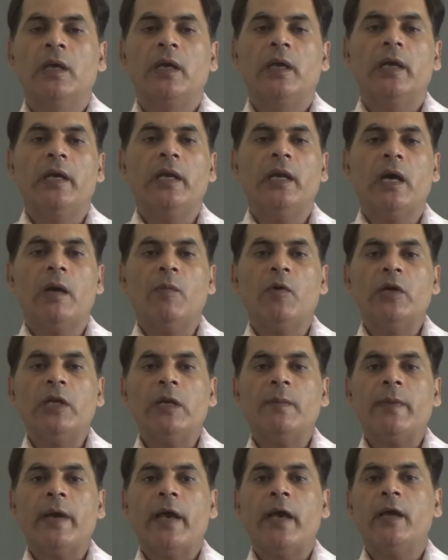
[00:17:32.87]
In
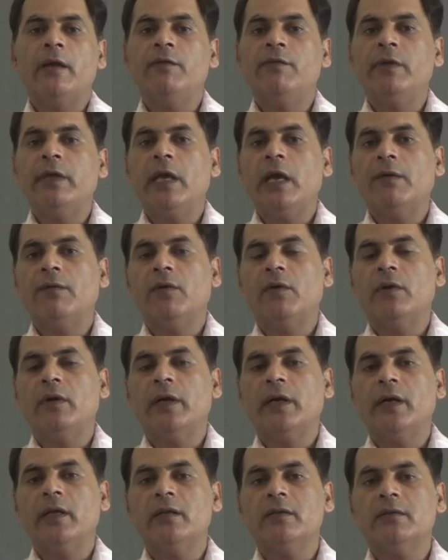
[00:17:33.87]
ammonium ion, we have
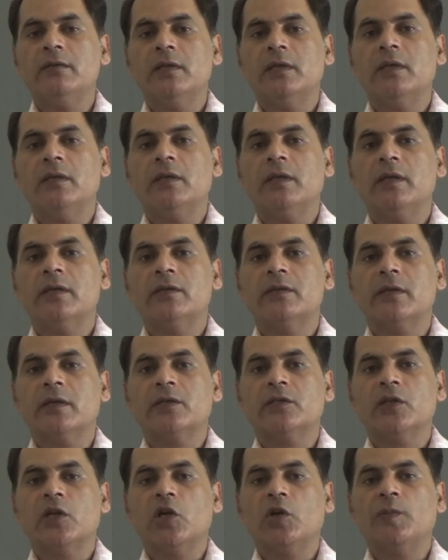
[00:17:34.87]
already seen the
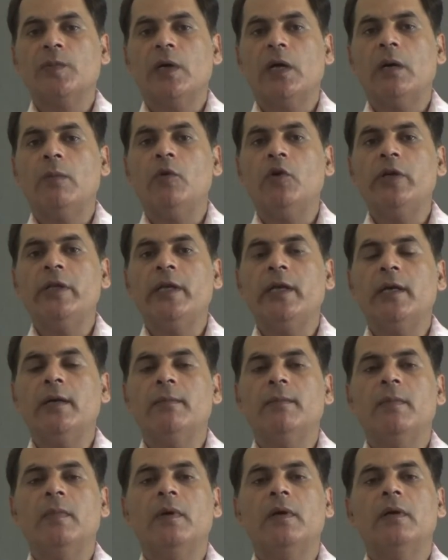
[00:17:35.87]
structure of
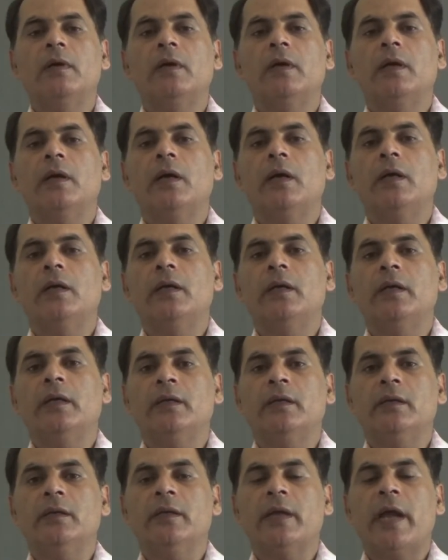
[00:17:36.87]
ammonia.
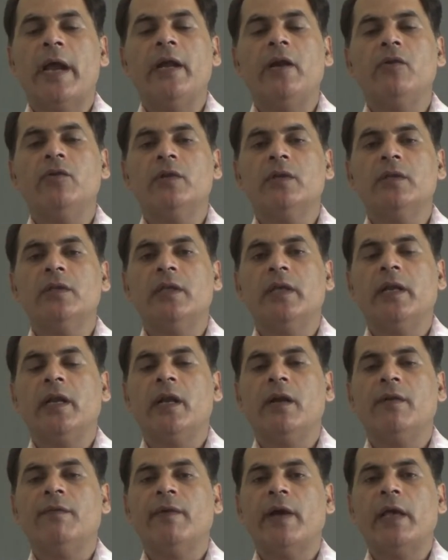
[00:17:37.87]
In nitrogen, there
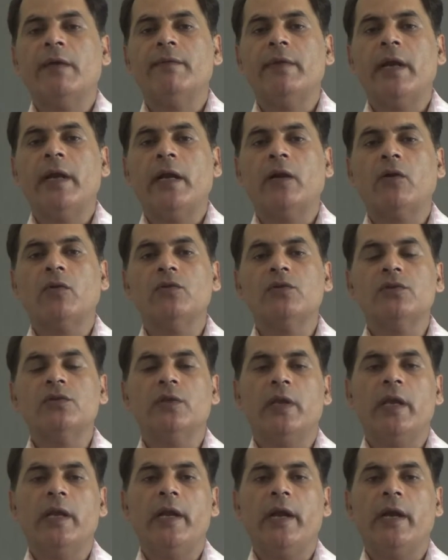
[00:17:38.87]
are 5 electrons,
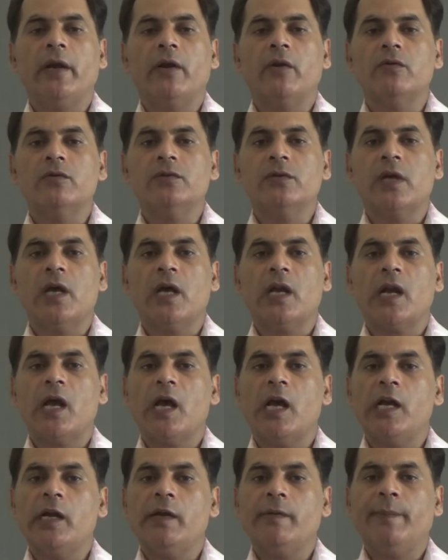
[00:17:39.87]
3 electrons
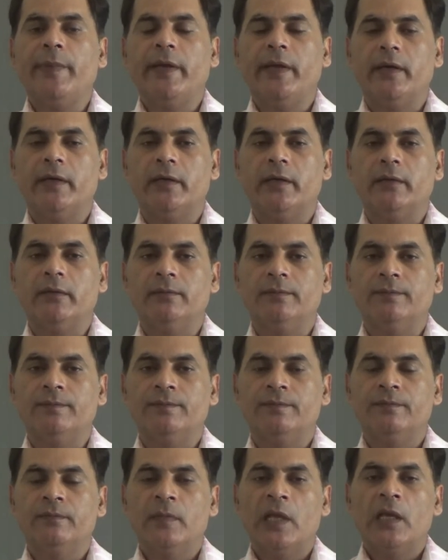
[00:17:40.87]
are unpaired.
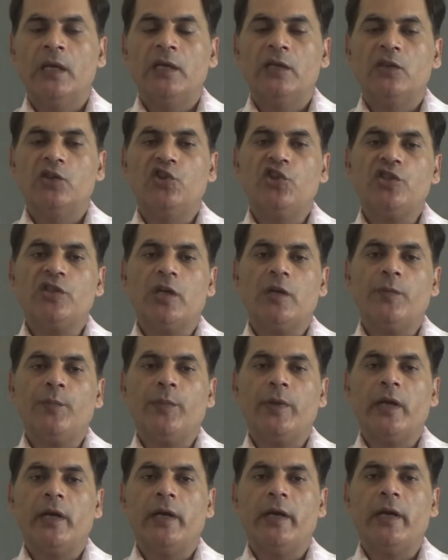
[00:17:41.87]
These
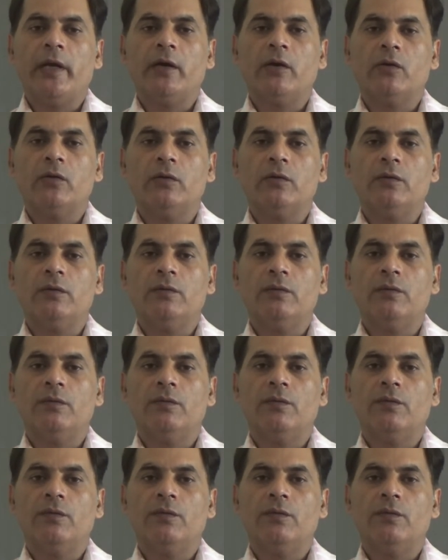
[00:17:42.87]
unpaired electrons